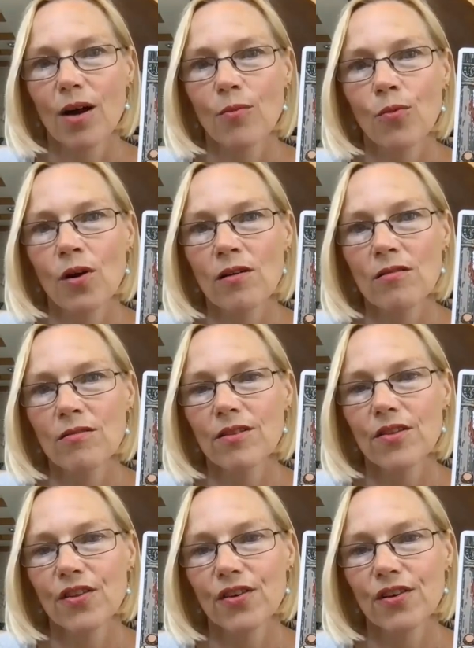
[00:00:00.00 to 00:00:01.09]
And
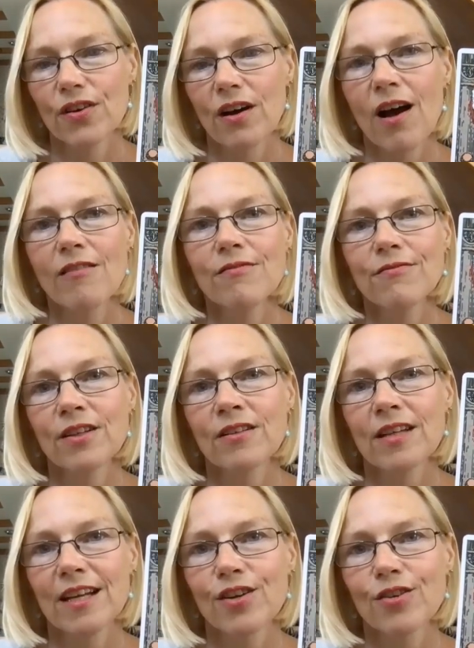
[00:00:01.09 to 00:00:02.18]
while the
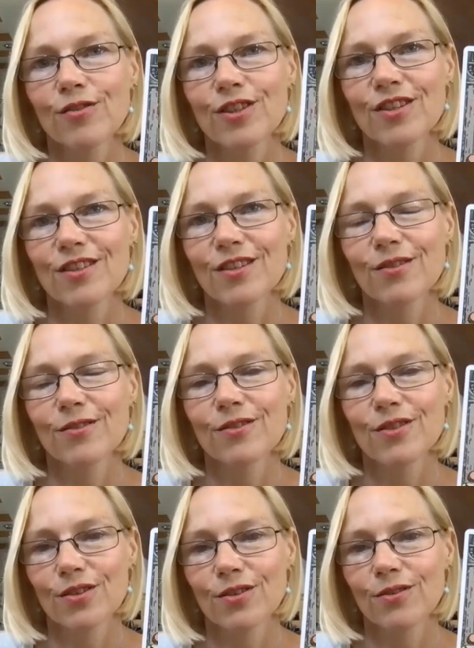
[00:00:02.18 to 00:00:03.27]
Hierophant encourages you
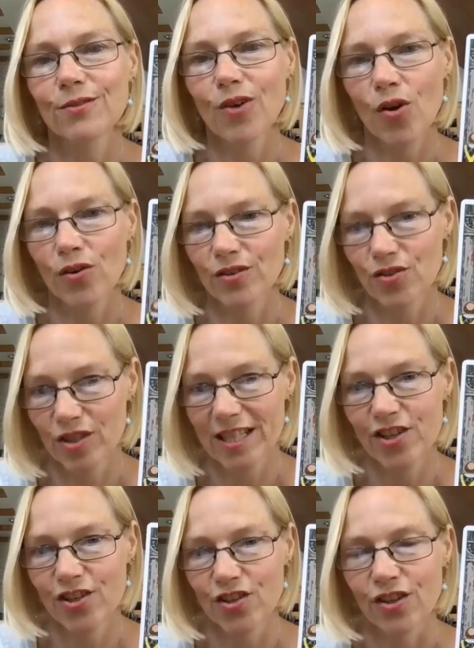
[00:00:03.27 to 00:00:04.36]
to honor
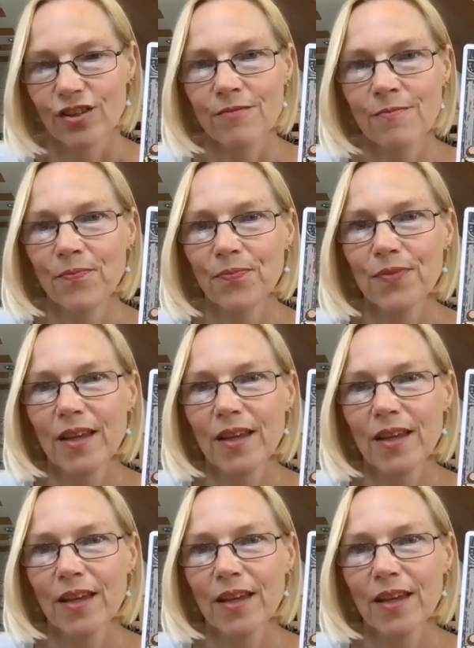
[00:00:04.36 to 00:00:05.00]
tradition,